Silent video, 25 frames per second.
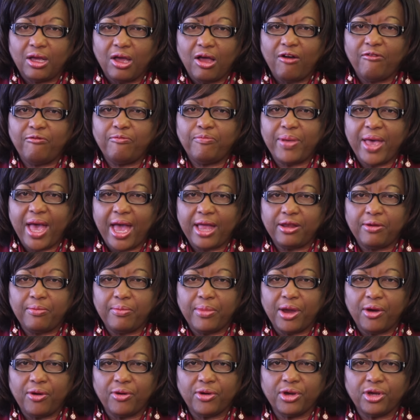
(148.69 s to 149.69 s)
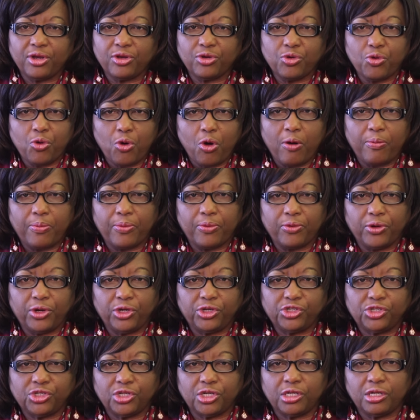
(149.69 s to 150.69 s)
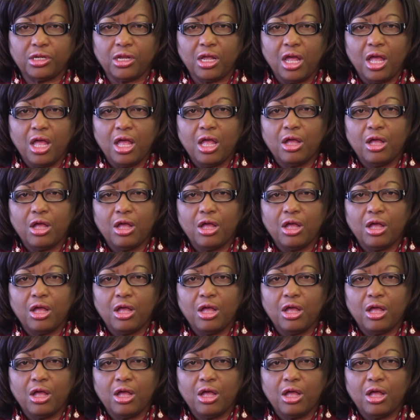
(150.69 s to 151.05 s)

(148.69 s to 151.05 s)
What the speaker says: of Pan-American cooperation